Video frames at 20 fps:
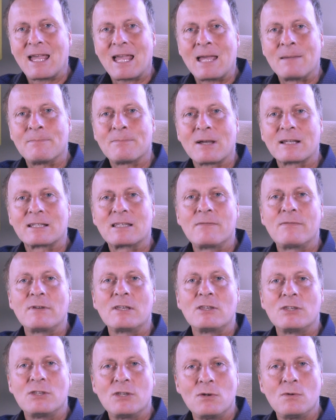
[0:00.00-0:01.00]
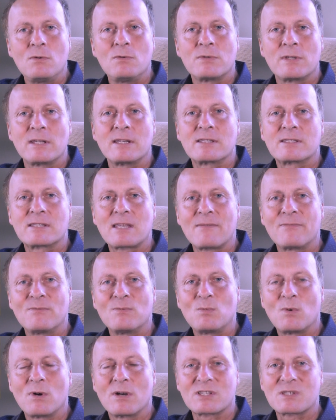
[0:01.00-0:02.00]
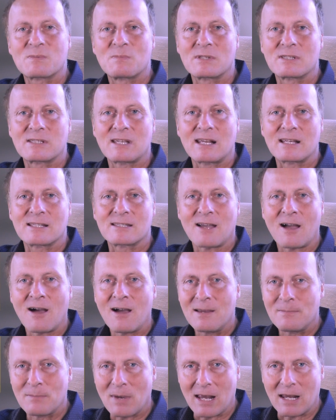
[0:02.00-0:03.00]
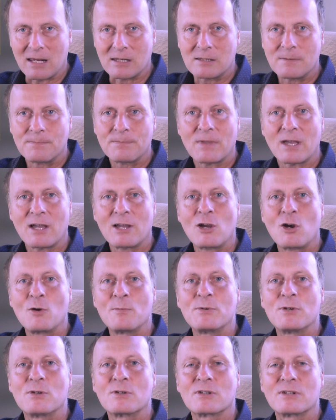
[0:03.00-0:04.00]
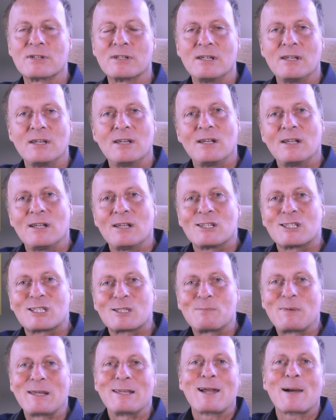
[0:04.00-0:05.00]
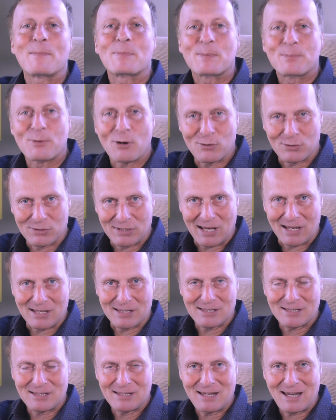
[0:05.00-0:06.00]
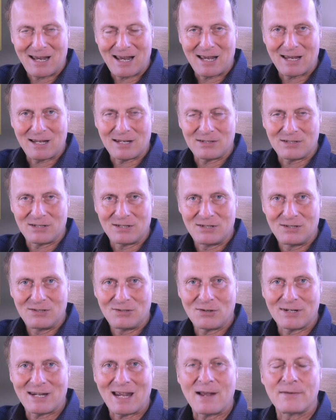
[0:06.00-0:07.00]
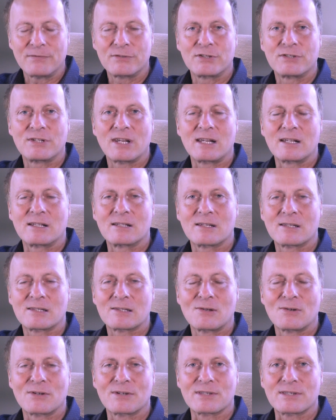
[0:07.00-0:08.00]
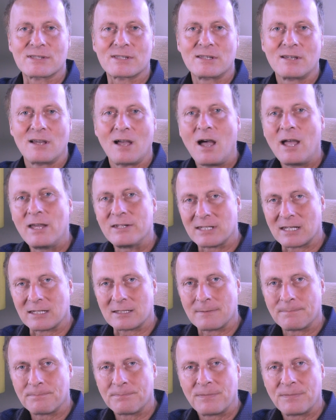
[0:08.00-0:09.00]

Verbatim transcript: And by giving you the seven worst mistakes I made, I hope you can speed up the process and not have to take as long as I did.